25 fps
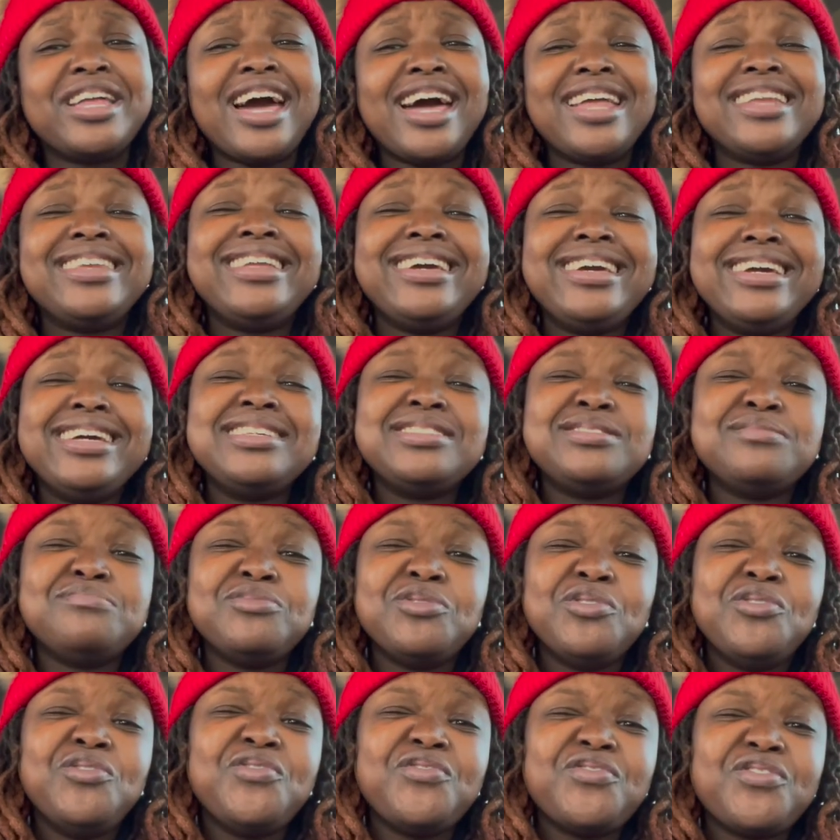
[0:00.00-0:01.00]
I need some
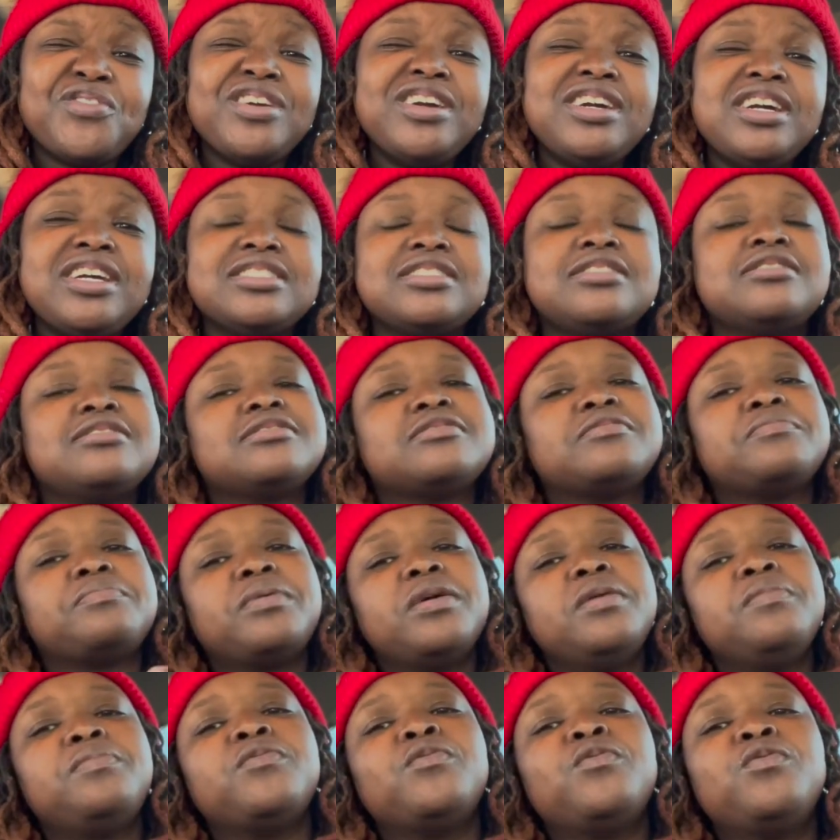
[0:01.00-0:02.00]
new friends and some
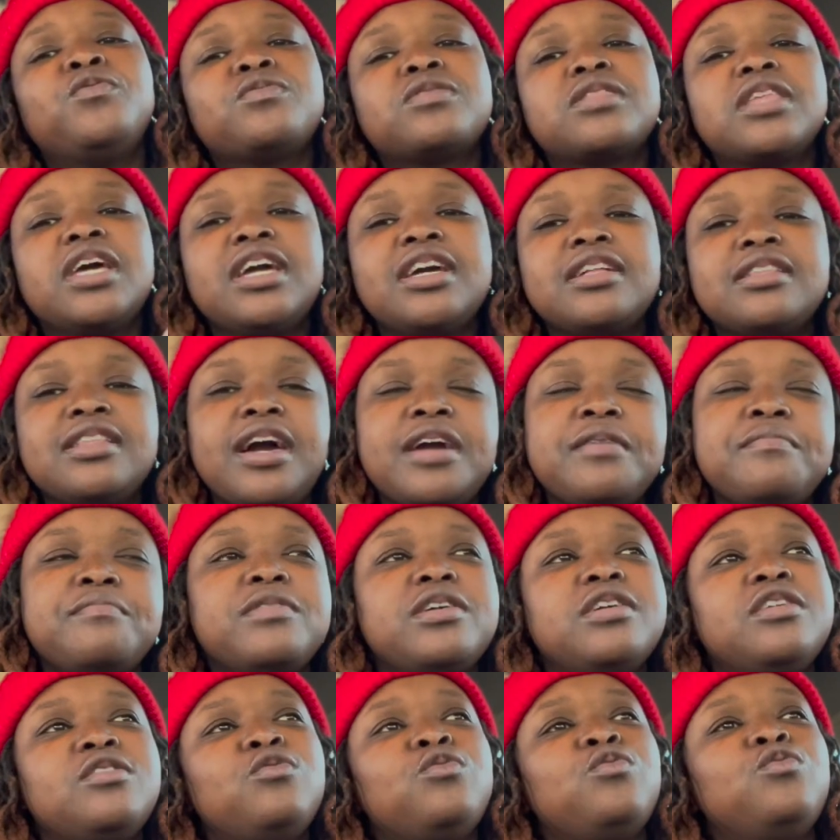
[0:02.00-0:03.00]
people who think like
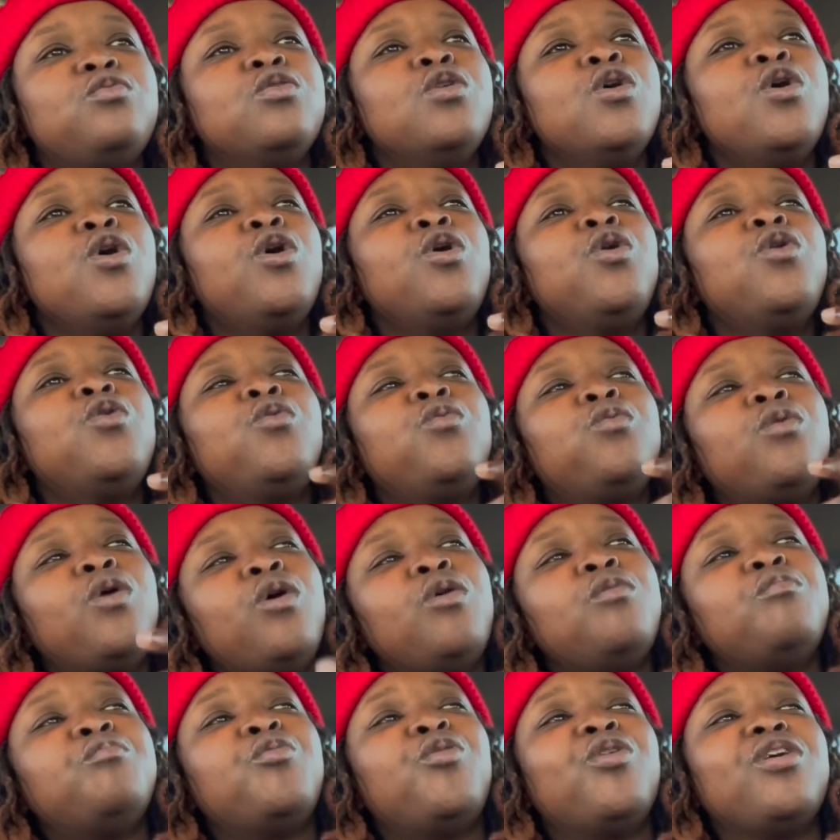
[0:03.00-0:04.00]
me, who
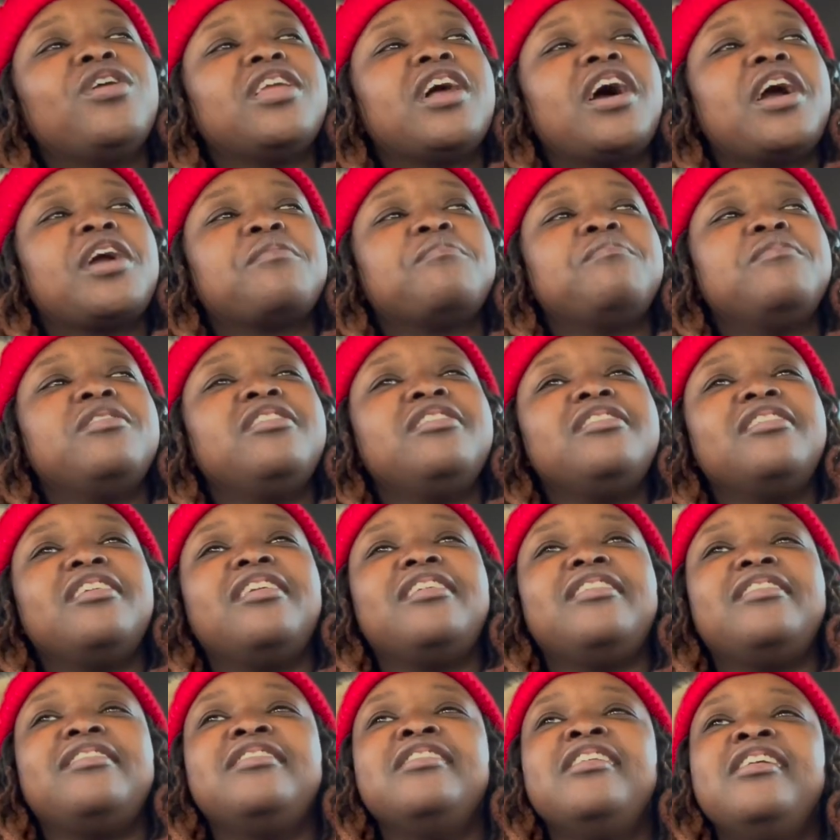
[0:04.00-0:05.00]
want more like
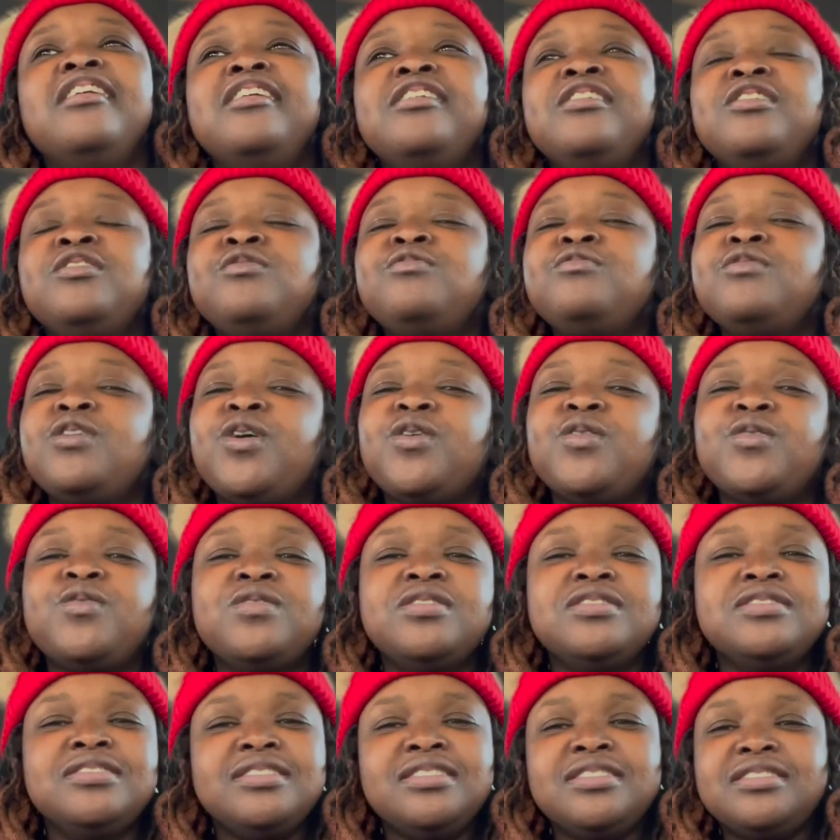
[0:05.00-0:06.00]
me, and, you know,
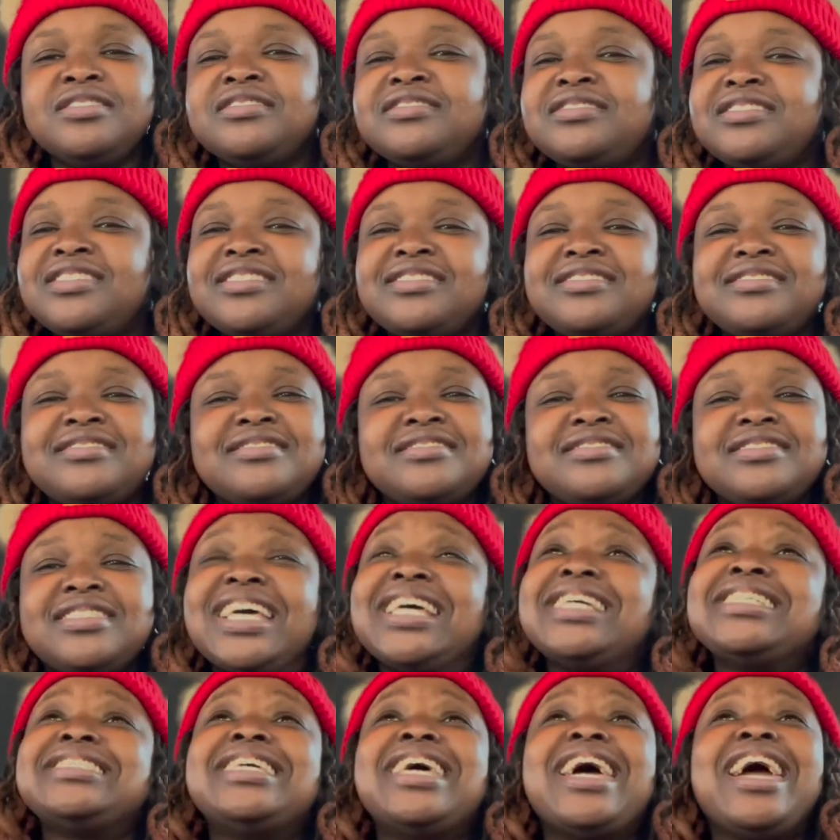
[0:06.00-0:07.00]

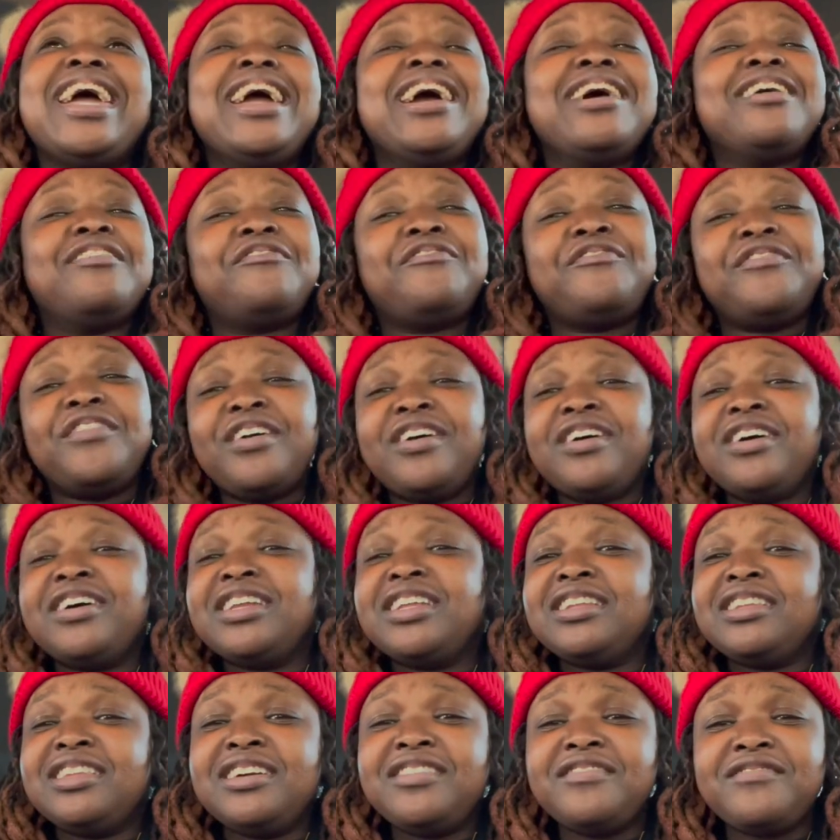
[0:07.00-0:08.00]
just have fun
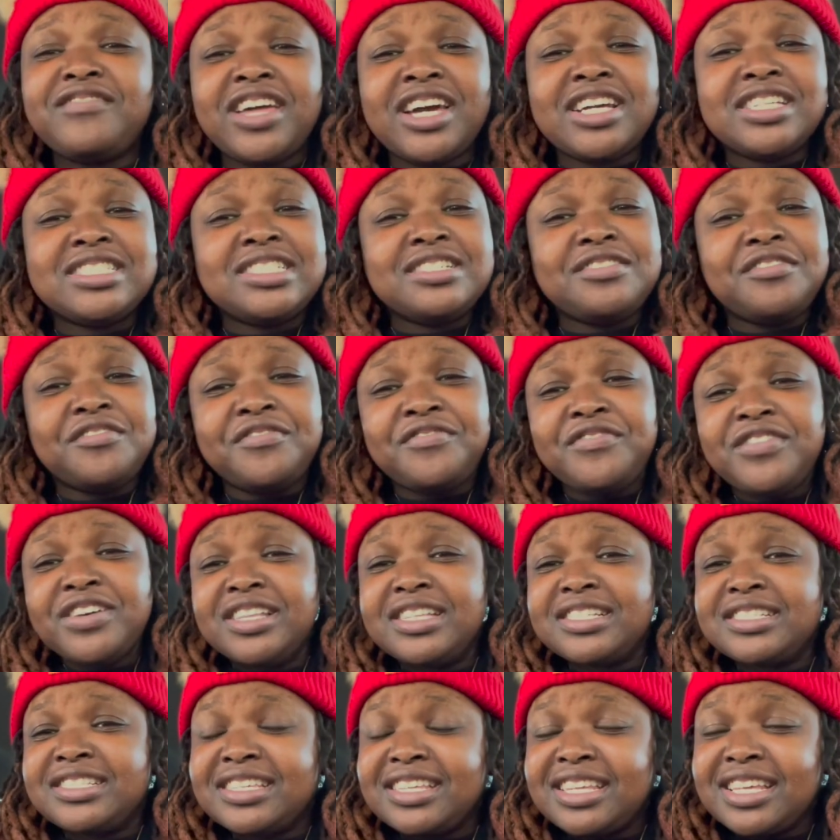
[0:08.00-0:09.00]
and live life to the
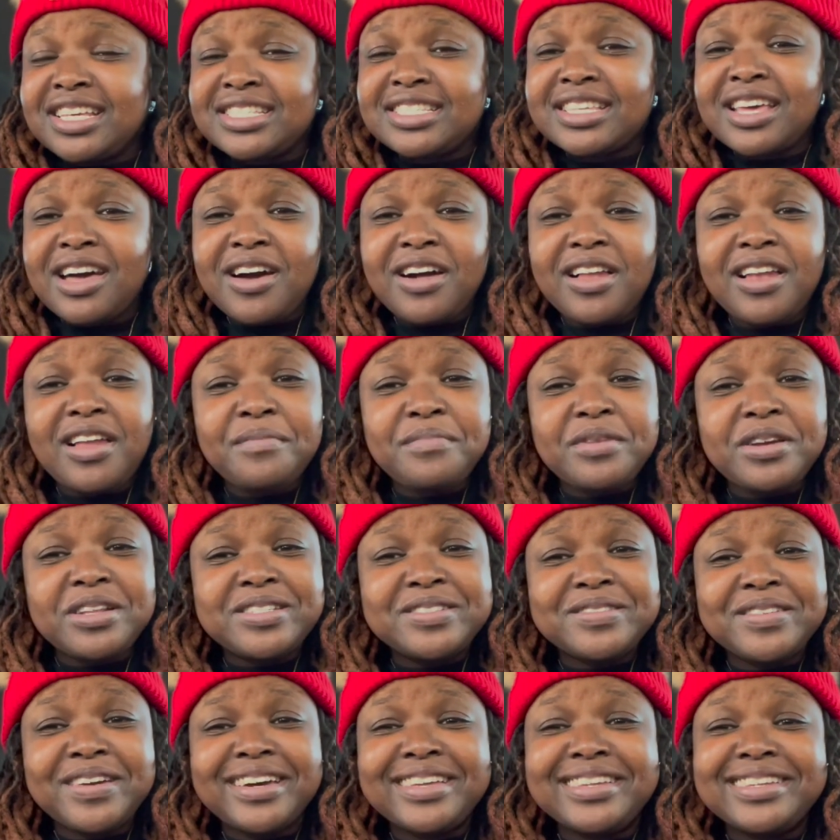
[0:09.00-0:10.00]
fullest. And that's all I be
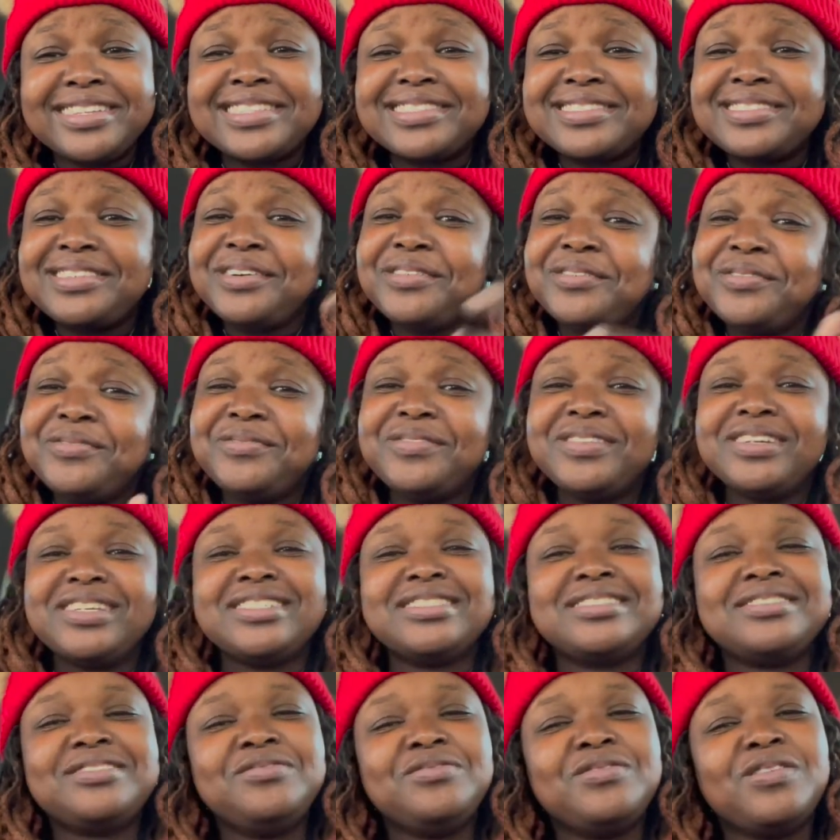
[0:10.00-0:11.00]
trying to do
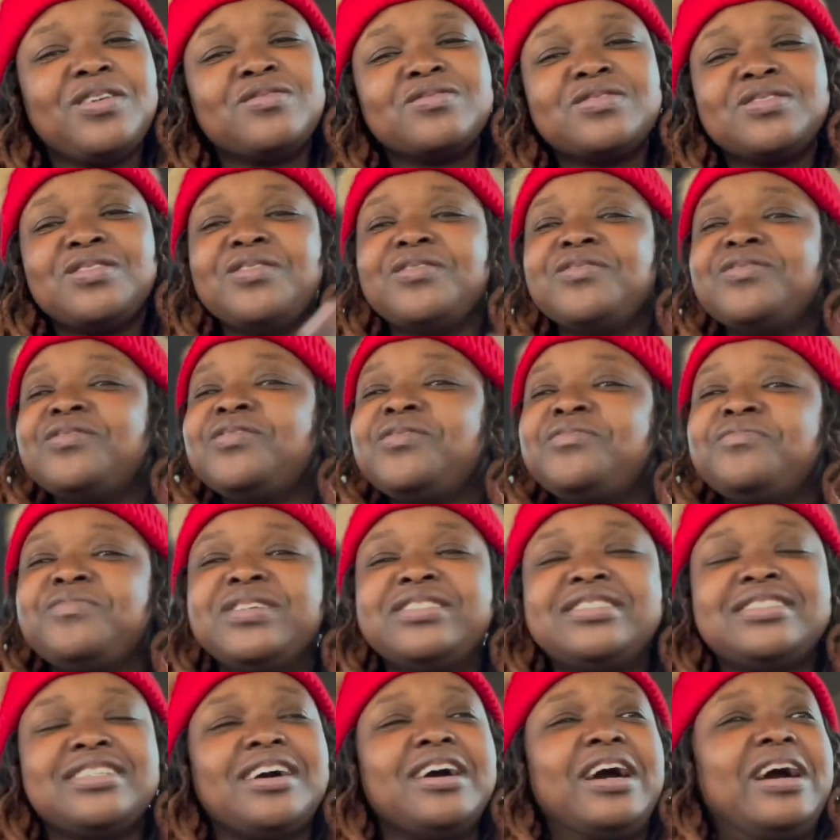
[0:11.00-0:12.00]
is, you know, turn up
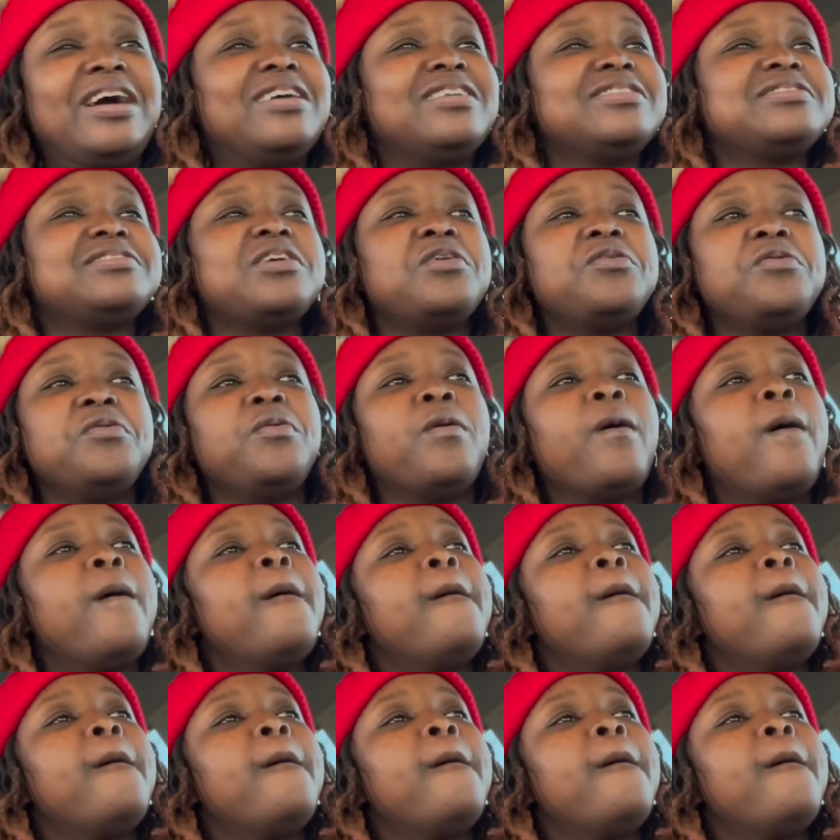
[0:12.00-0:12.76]
with y'all. So,